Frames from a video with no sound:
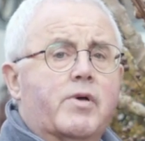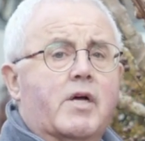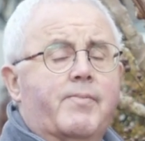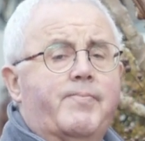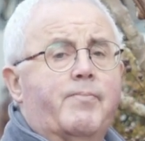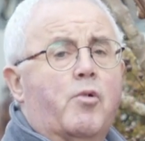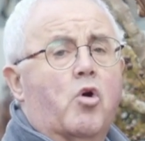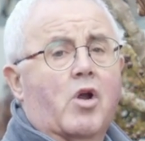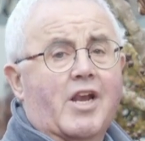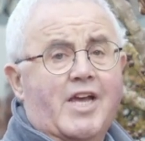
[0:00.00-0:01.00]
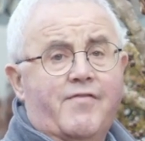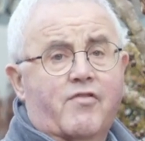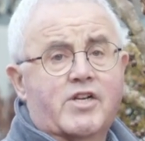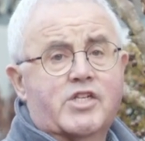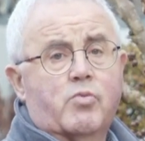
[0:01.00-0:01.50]
a bit more
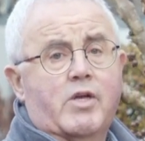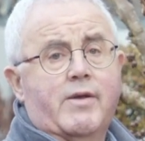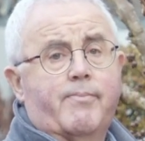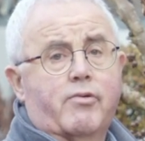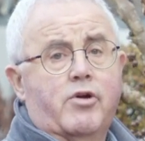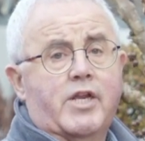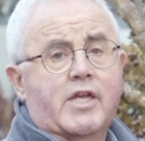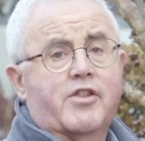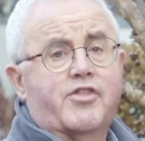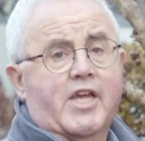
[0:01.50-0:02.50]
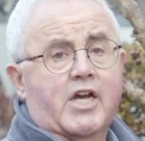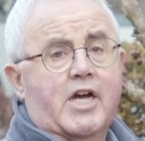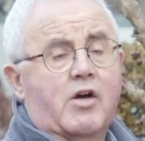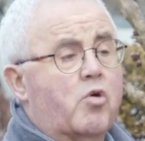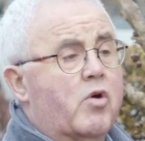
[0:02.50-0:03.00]
leverage when you're pruning
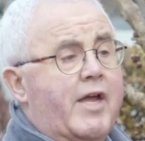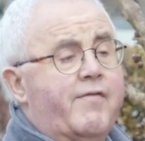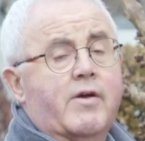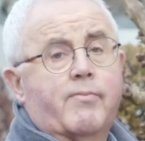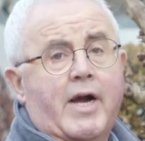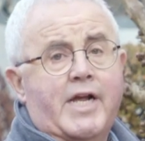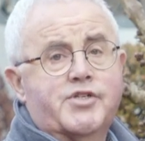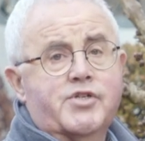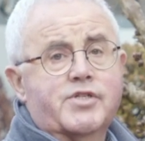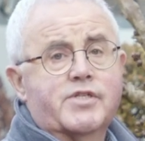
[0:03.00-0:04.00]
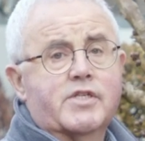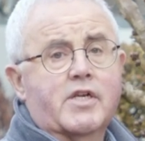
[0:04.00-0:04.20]
thicker or heavier branches,